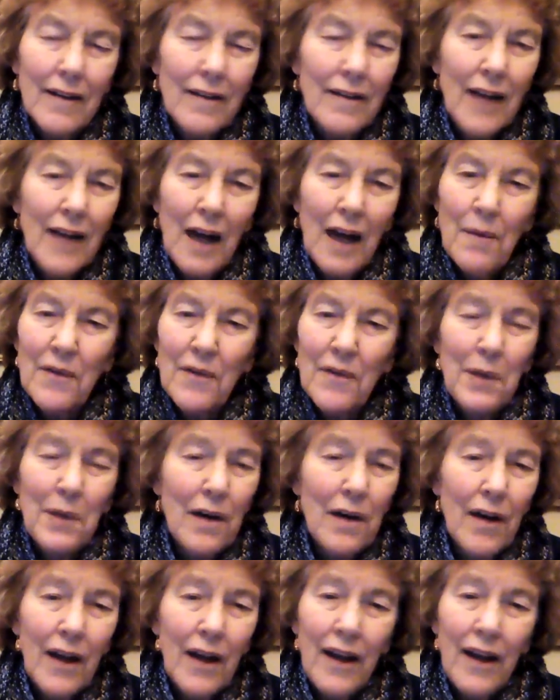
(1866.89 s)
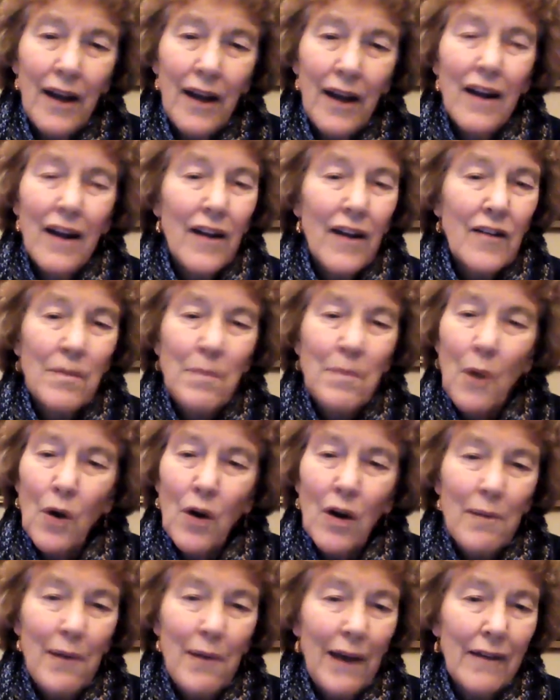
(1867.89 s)
And Thomas Berry
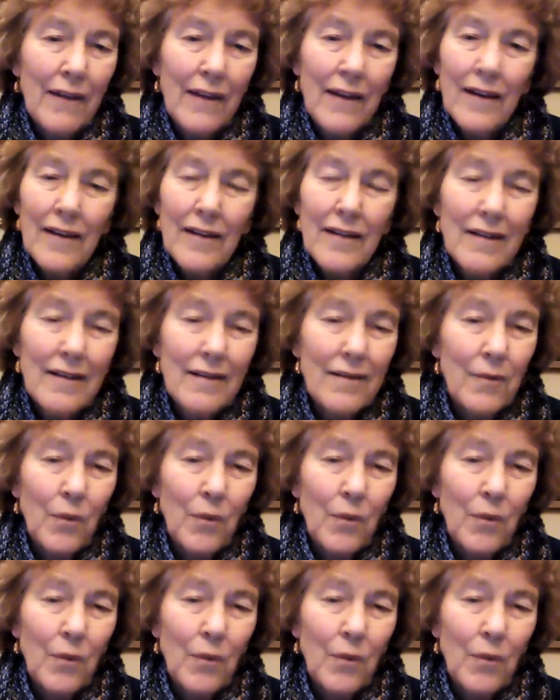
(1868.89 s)
spoke about this